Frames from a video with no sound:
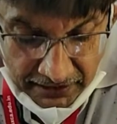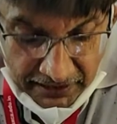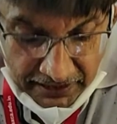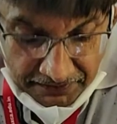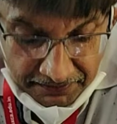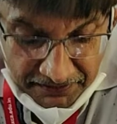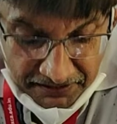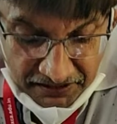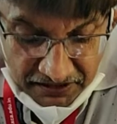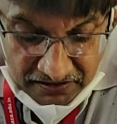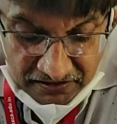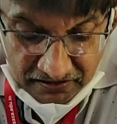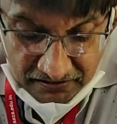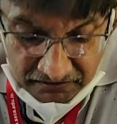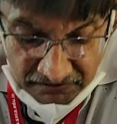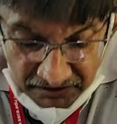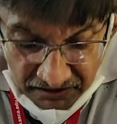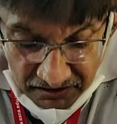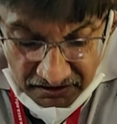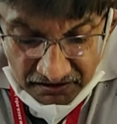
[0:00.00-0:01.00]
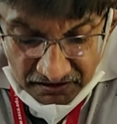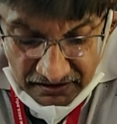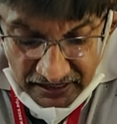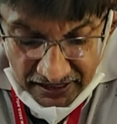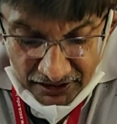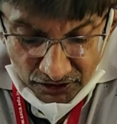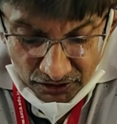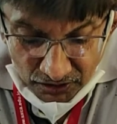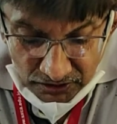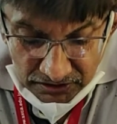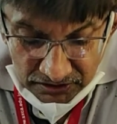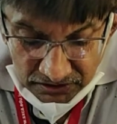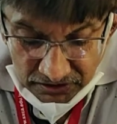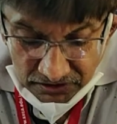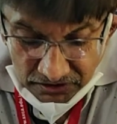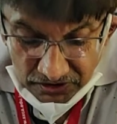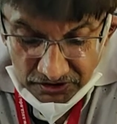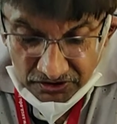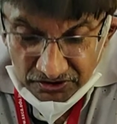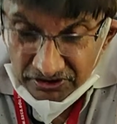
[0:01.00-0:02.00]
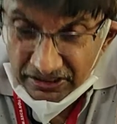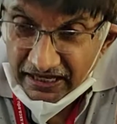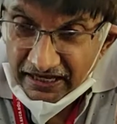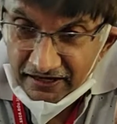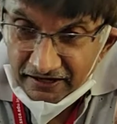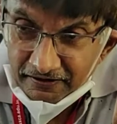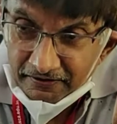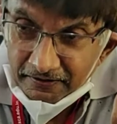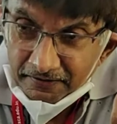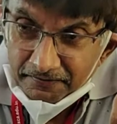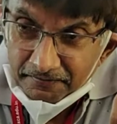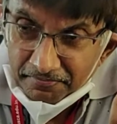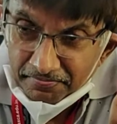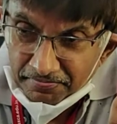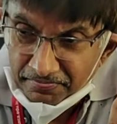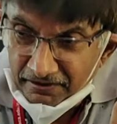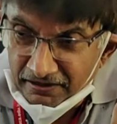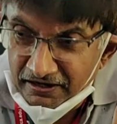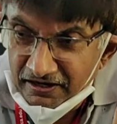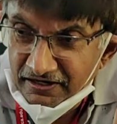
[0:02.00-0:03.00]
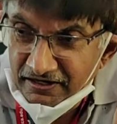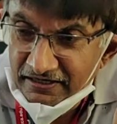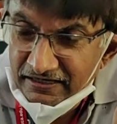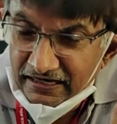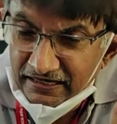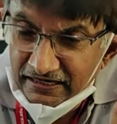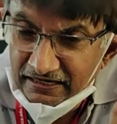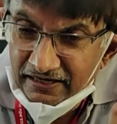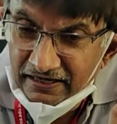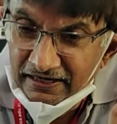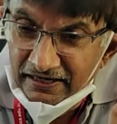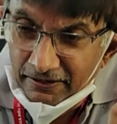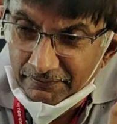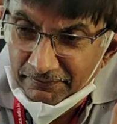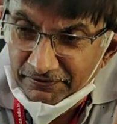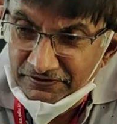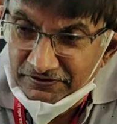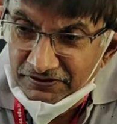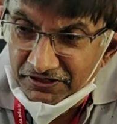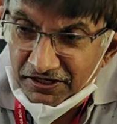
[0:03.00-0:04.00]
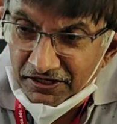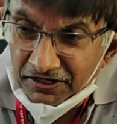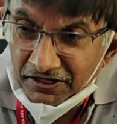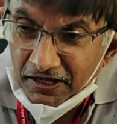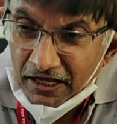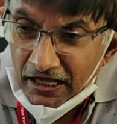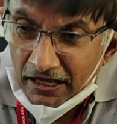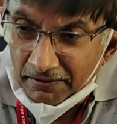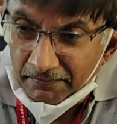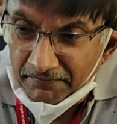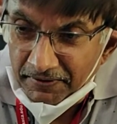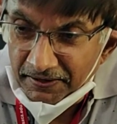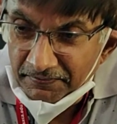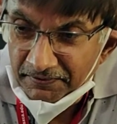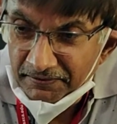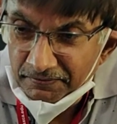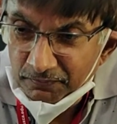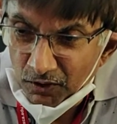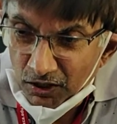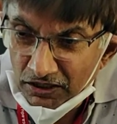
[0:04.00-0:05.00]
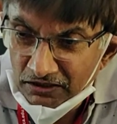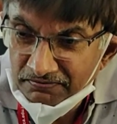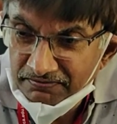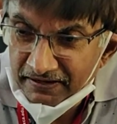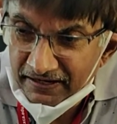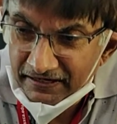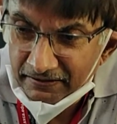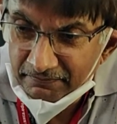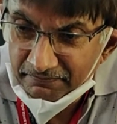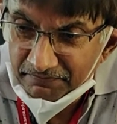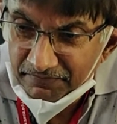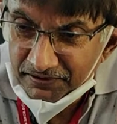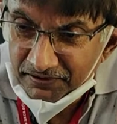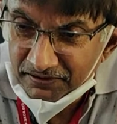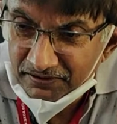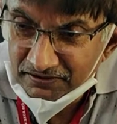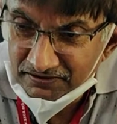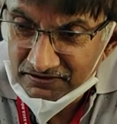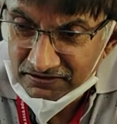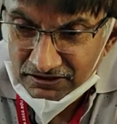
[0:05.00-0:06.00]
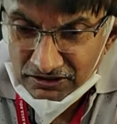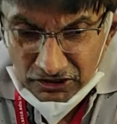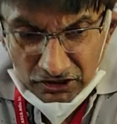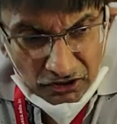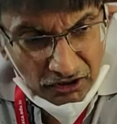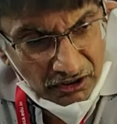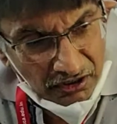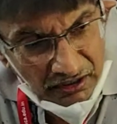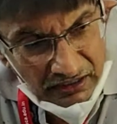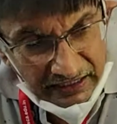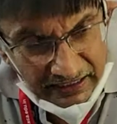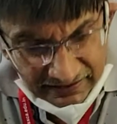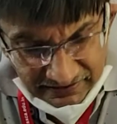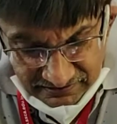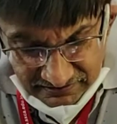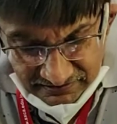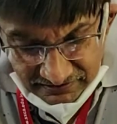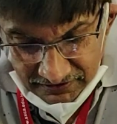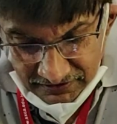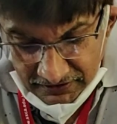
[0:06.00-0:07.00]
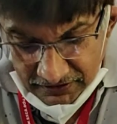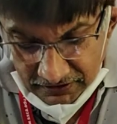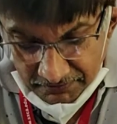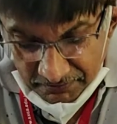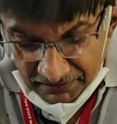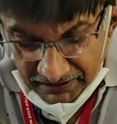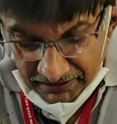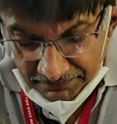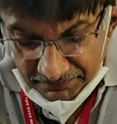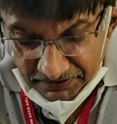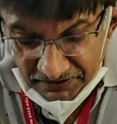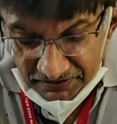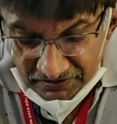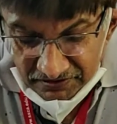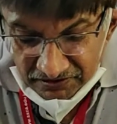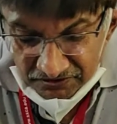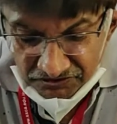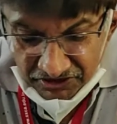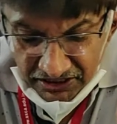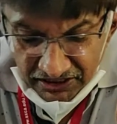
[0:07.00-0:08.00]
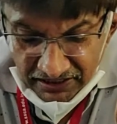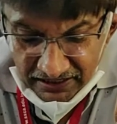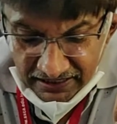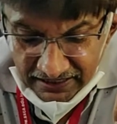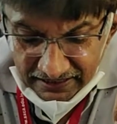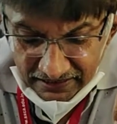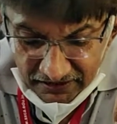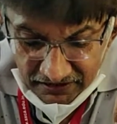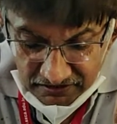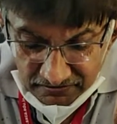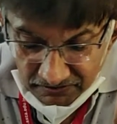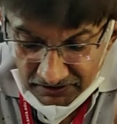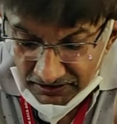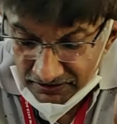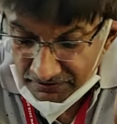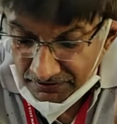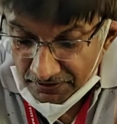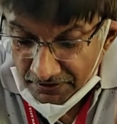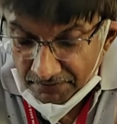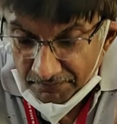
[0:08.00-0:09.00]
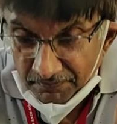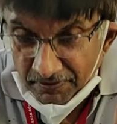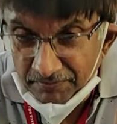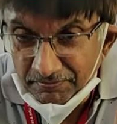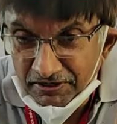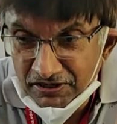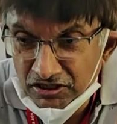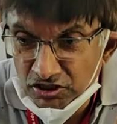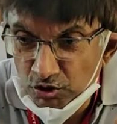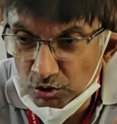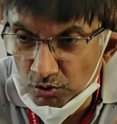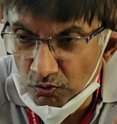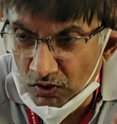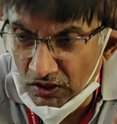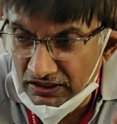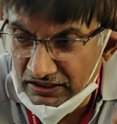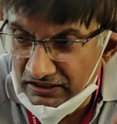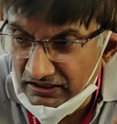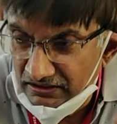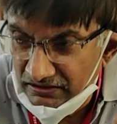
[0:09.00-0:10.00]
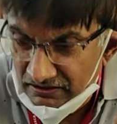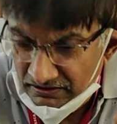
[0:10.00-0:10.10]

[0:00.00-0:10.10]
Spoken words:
If it is a thinner diodes, then the current handling capacity may be 0.5 amperes or less. But if it is a thick like this one, maybe 2 watt